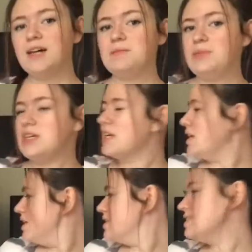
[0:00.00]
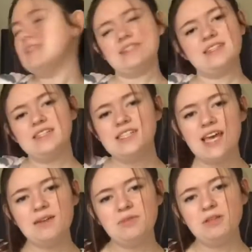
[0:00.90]
because that's gonna
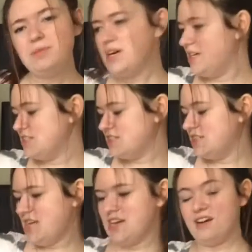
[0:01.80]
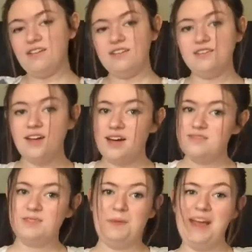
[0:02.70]
take me a bit and it's gonna take a lot of
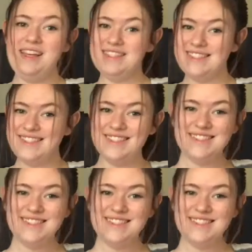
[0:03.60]
space.